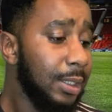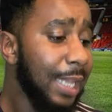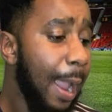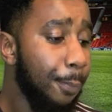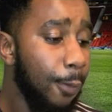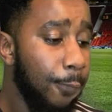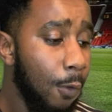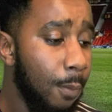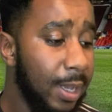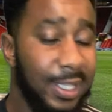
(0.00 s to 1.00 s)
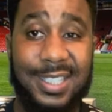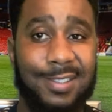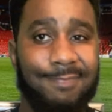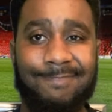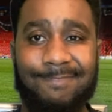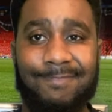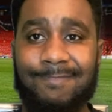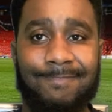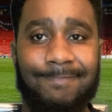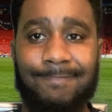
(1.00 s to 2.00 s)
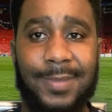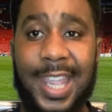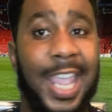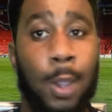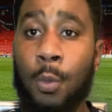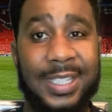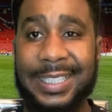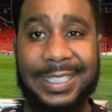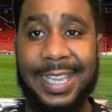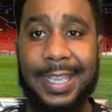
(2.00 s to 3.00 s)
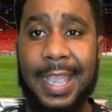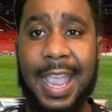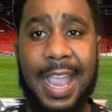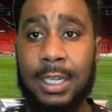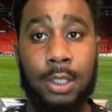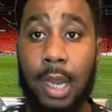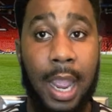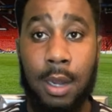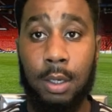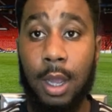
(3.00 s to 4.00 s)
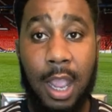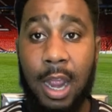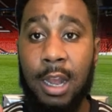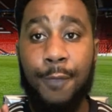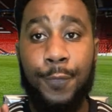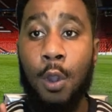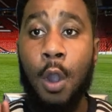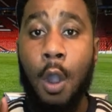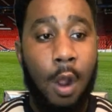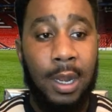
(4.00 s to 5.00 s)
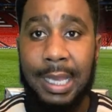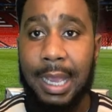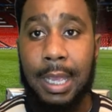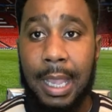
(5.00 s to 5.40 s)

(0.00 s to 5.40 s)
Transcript: That performance, it wasn't it. And if you're Oli